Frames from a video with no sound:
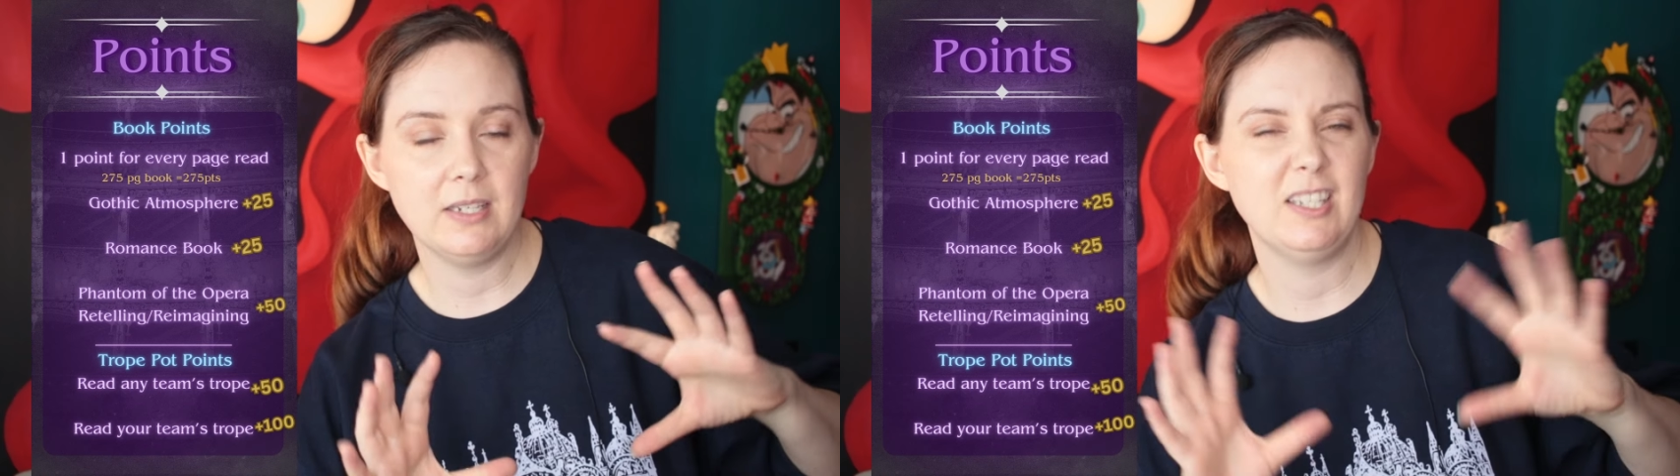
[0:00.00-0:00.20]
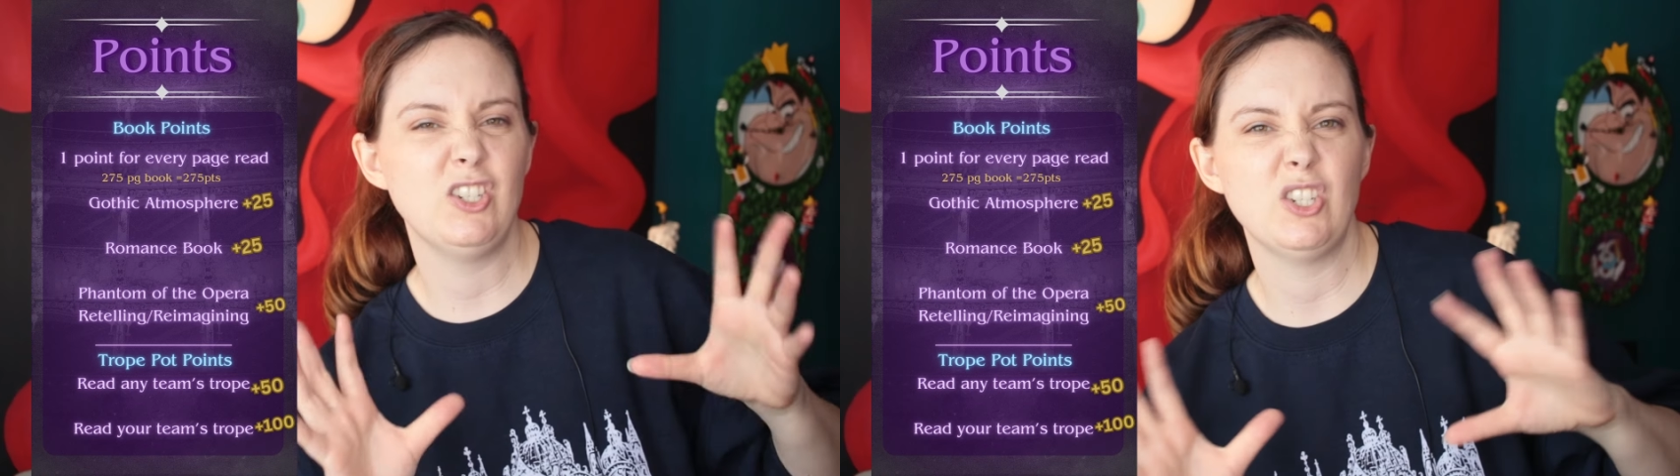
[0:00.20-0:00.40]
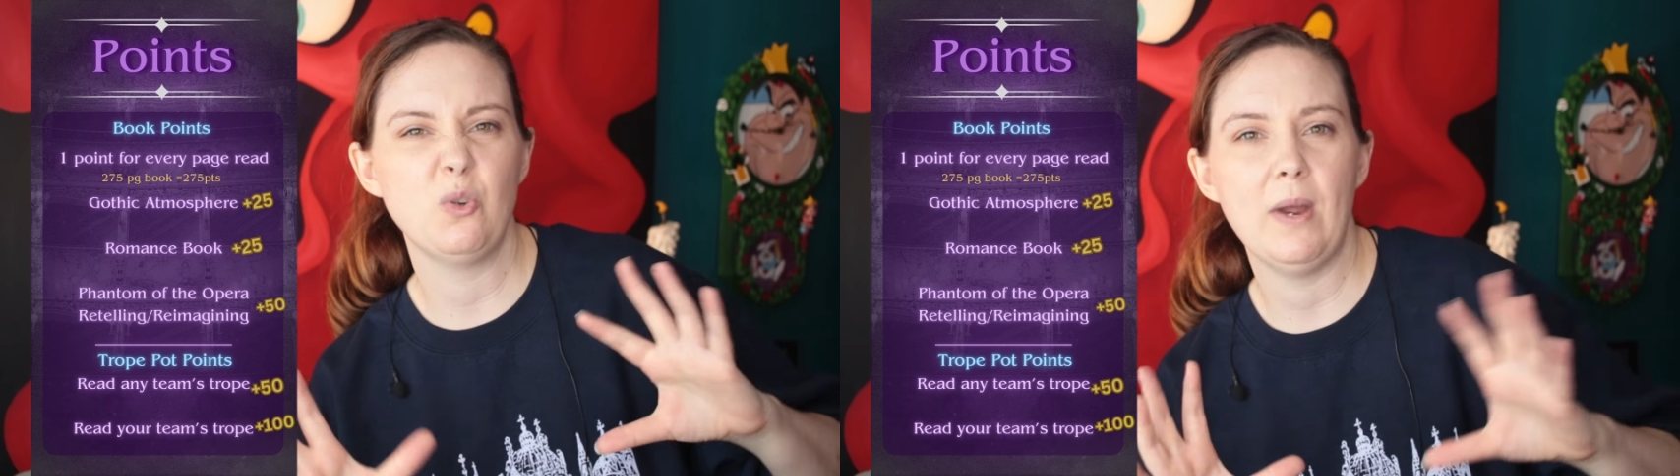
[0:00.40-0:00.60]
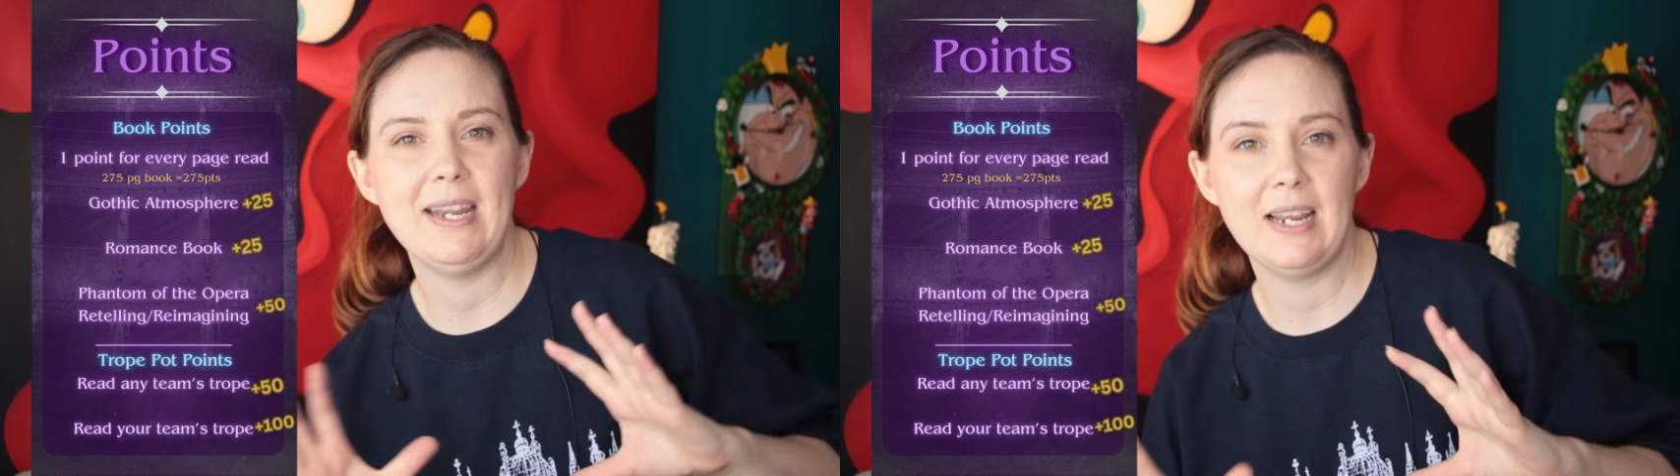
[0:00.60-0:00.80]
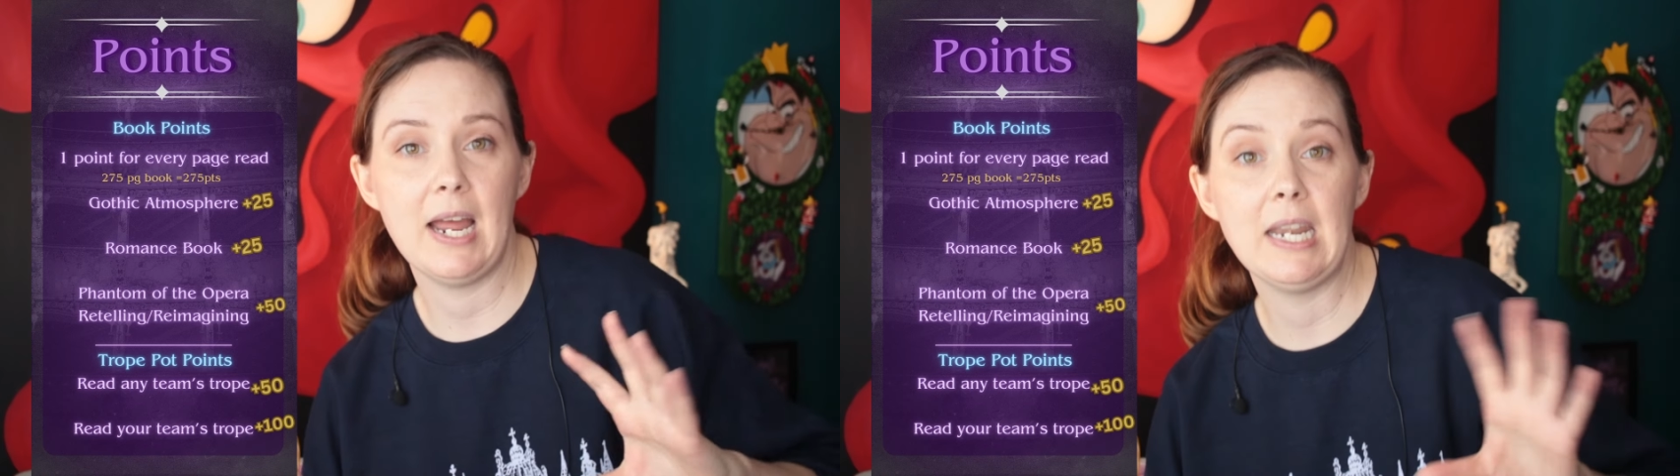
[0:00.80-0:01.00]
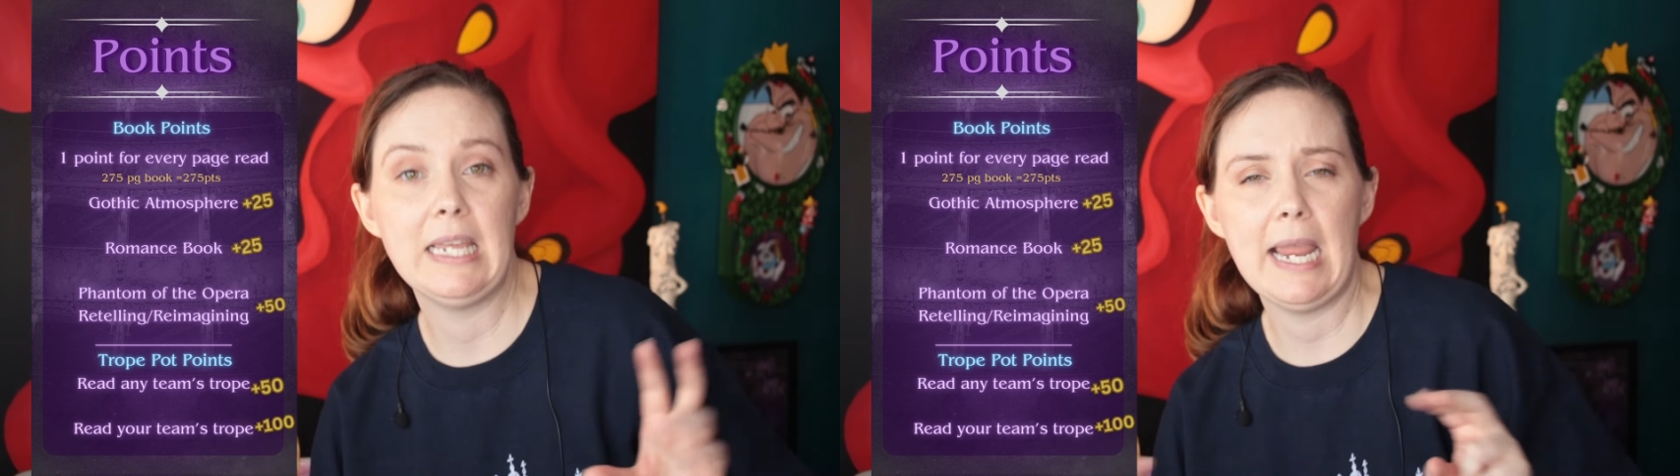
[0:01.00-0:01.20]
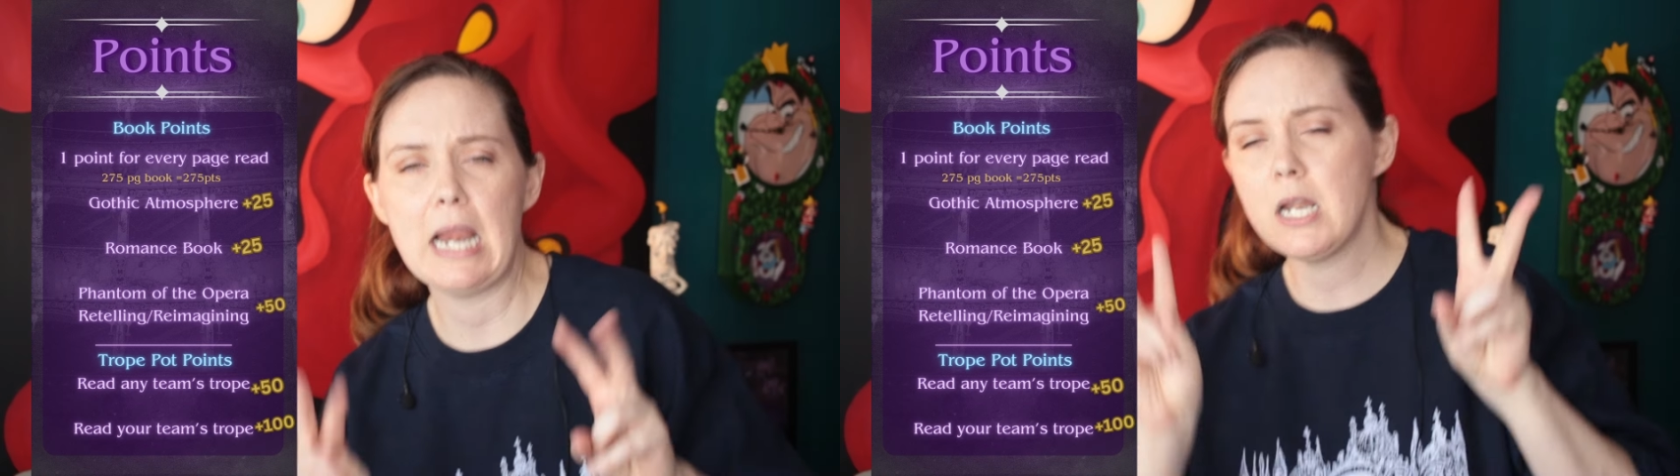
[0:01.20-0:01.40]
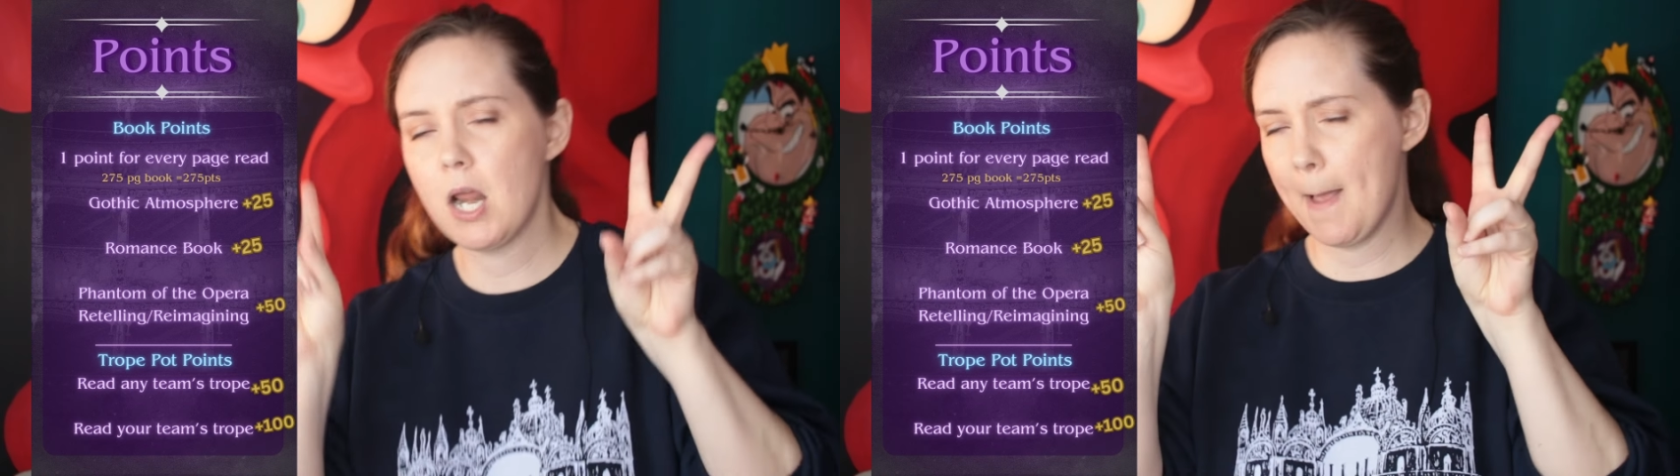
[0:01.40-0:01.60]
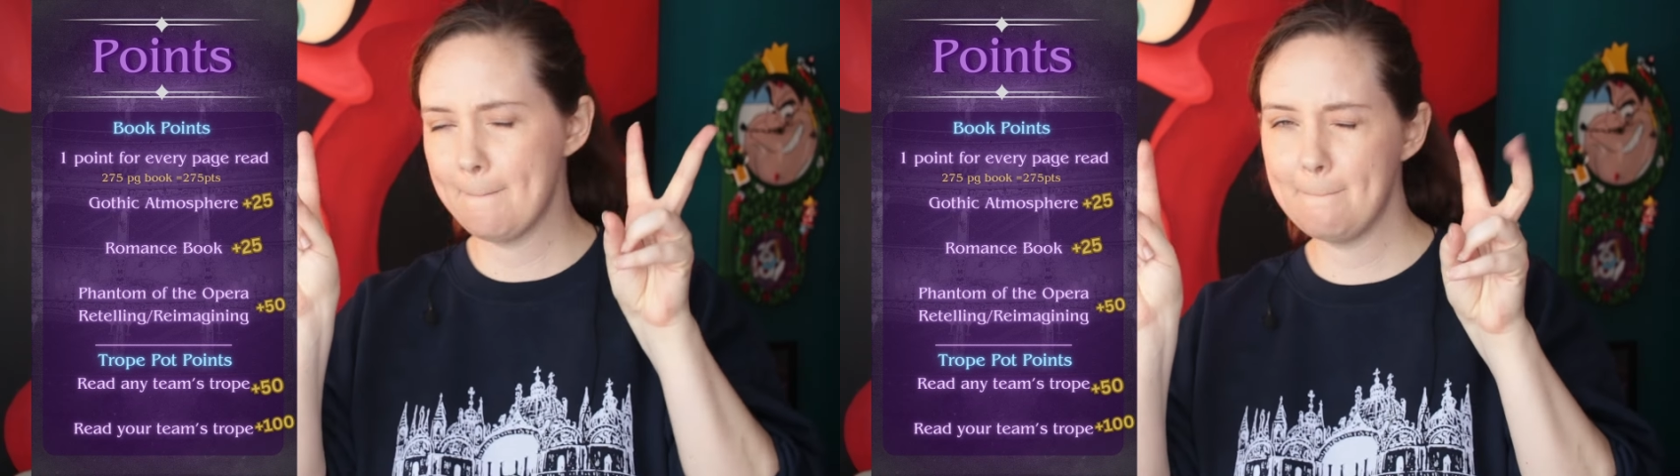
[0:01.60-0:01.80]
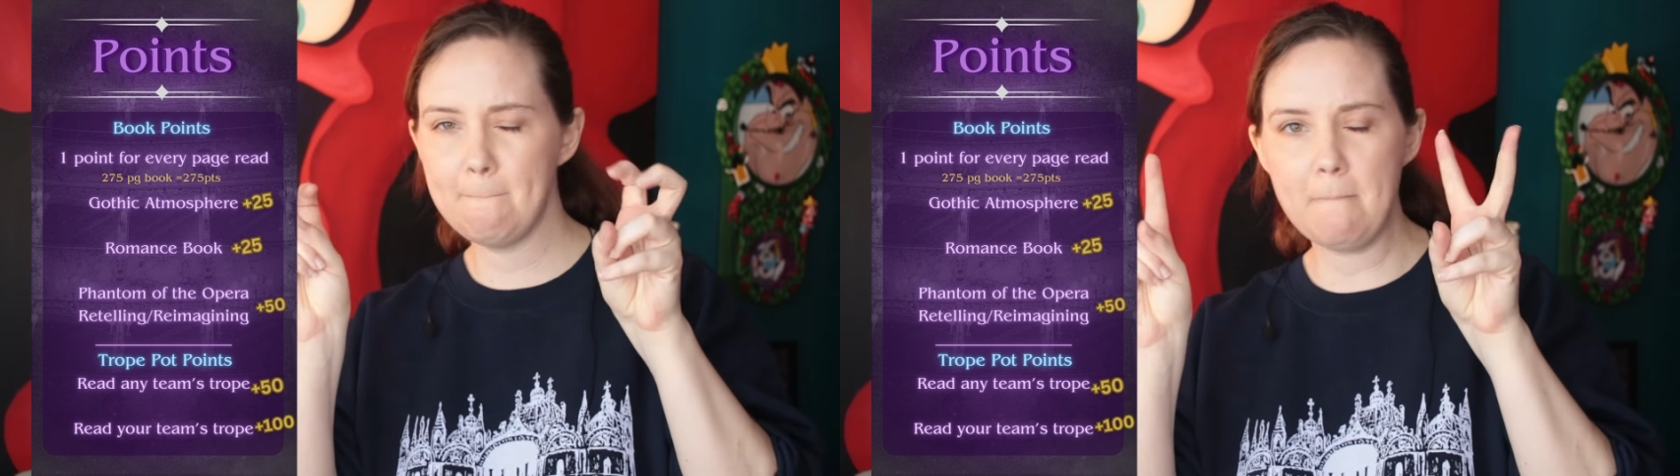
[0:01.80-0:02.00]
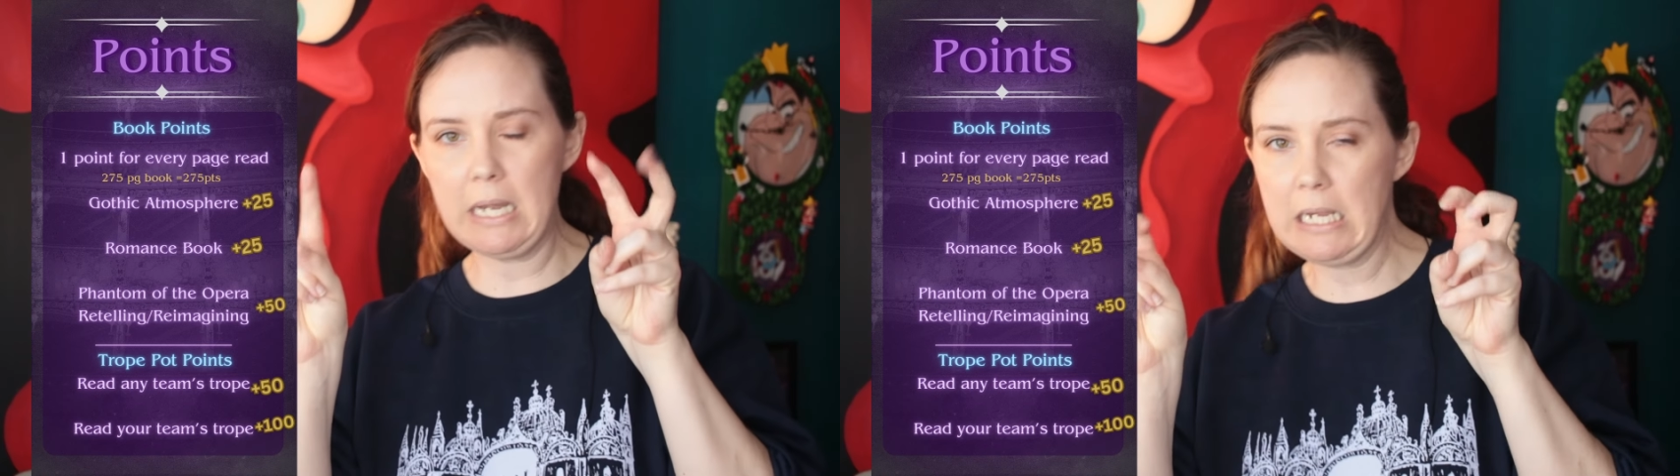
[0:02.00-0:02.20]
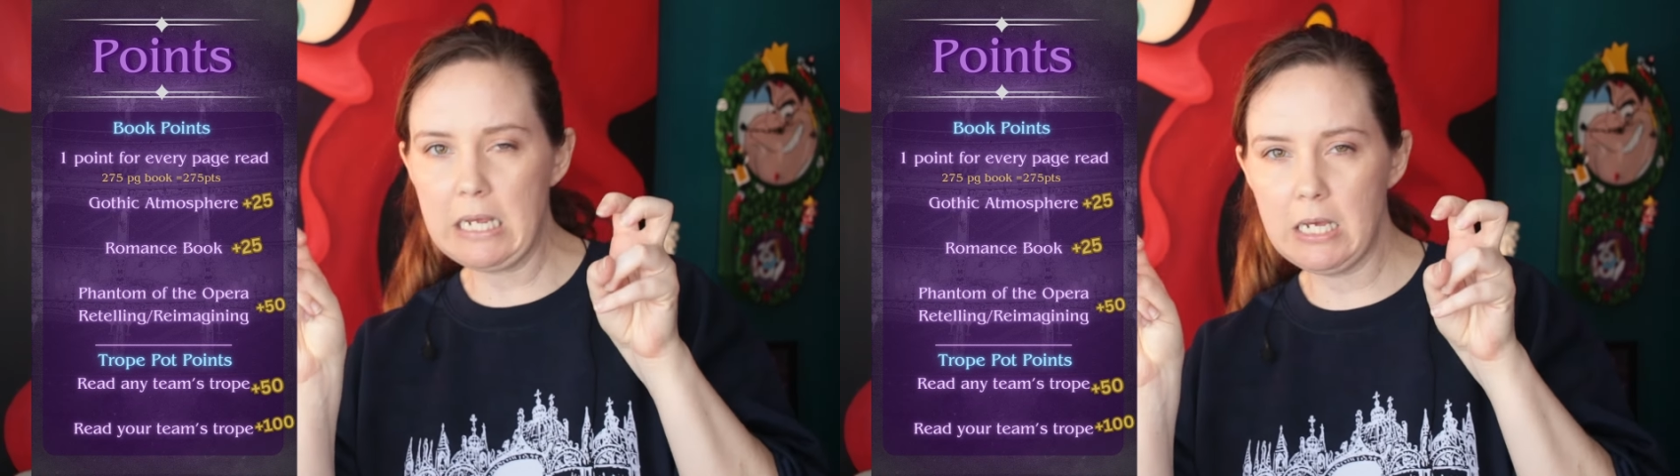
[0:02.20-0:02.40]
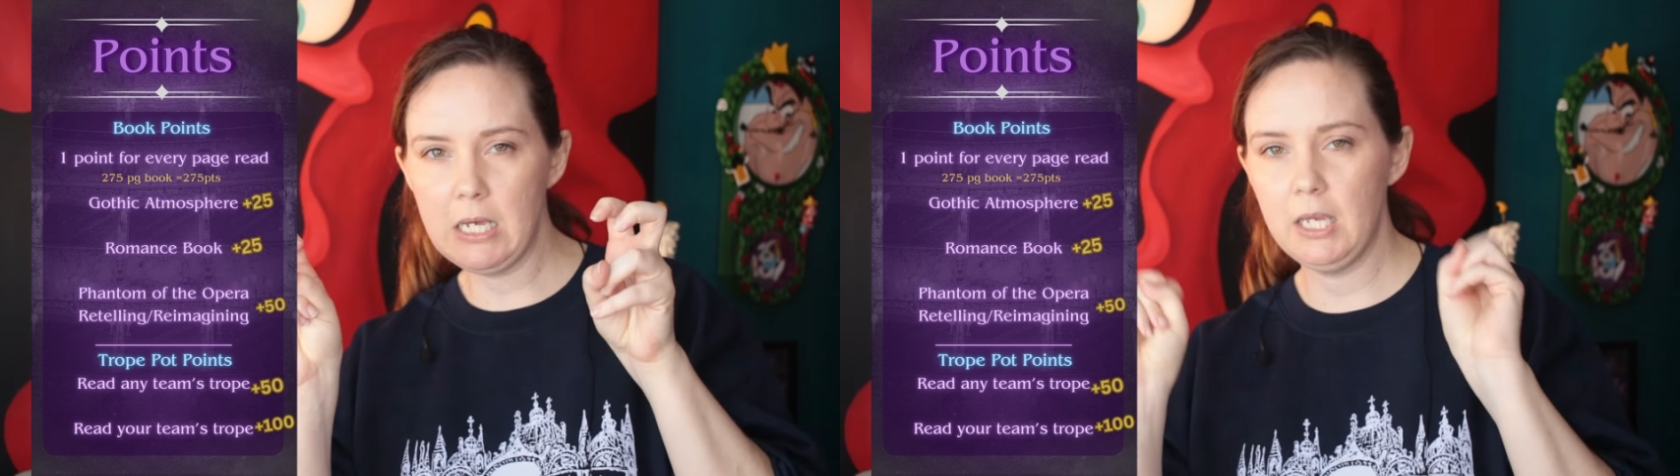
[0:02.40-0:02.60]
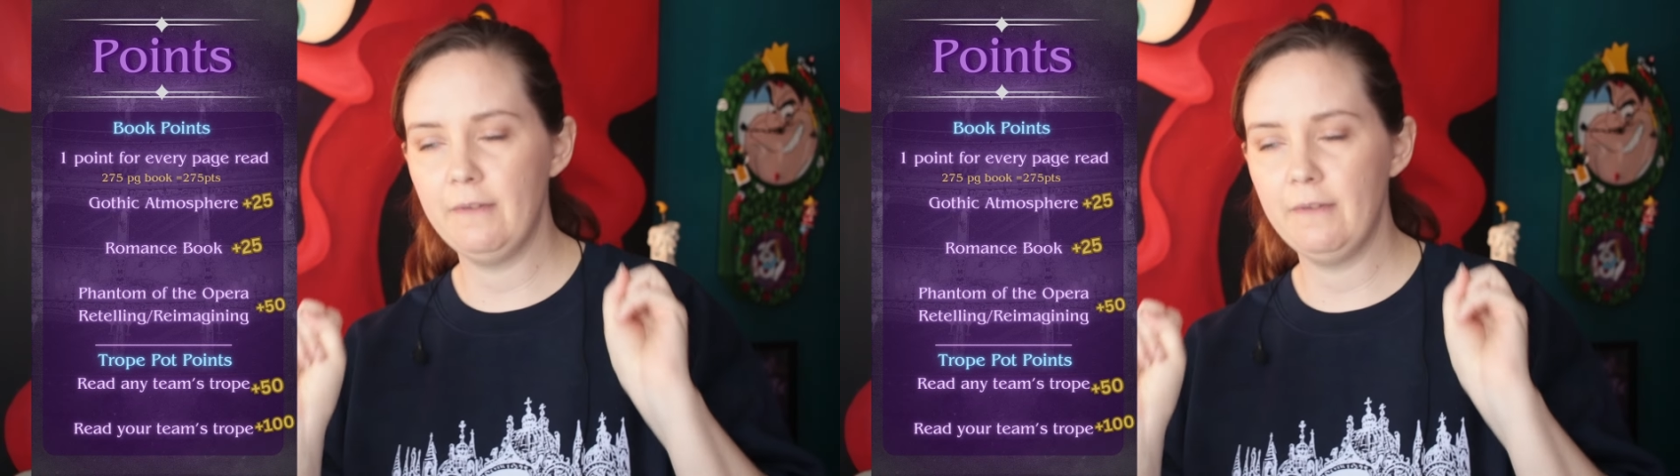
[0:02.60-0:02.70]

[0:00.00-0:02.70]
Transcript: This is just a way to kind of gain money,